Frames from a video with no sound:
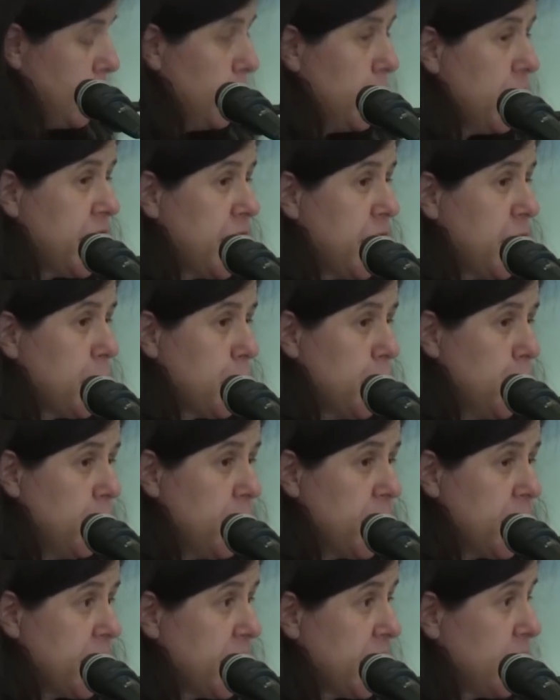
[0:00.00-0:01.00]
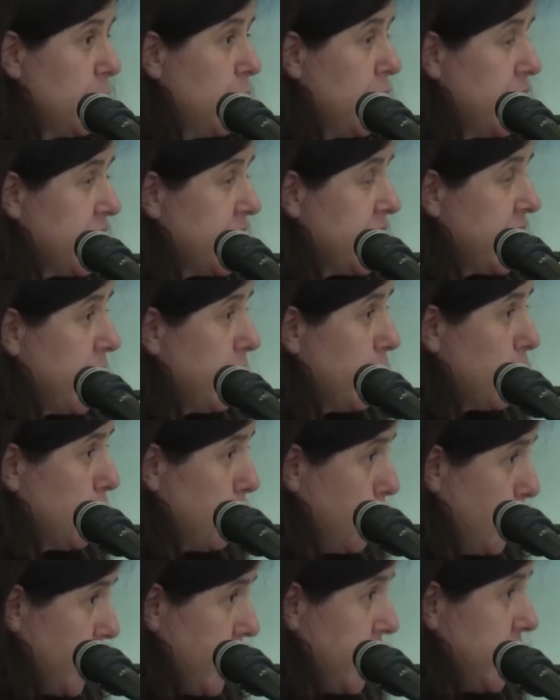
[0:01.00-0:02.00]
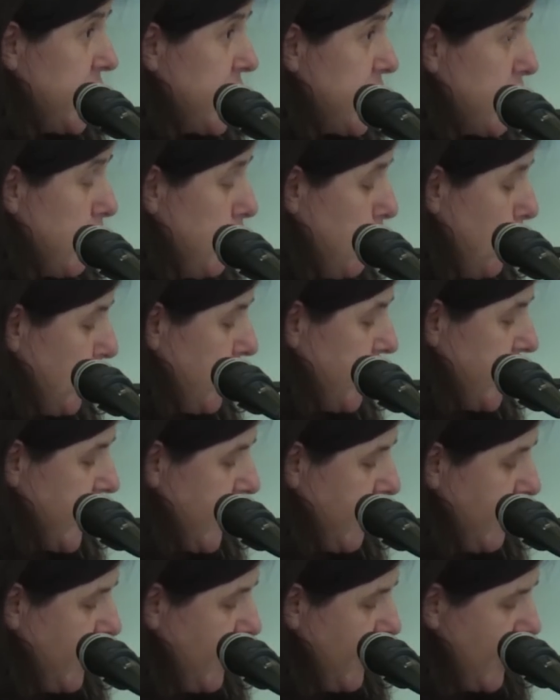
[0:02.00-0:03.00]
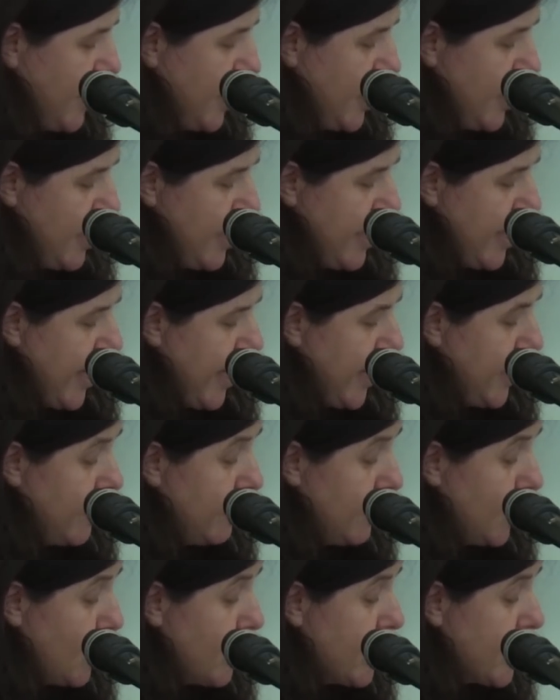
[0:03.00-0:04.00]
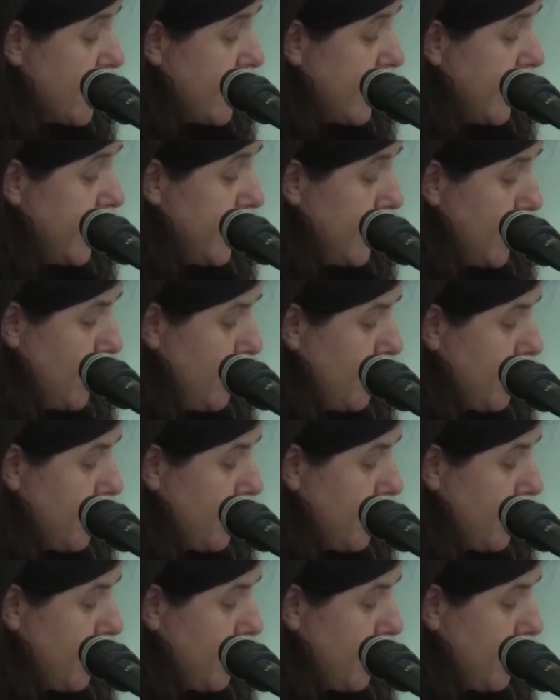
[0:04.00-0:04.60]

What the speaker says: a working group that worked together on putting this report together, and we also had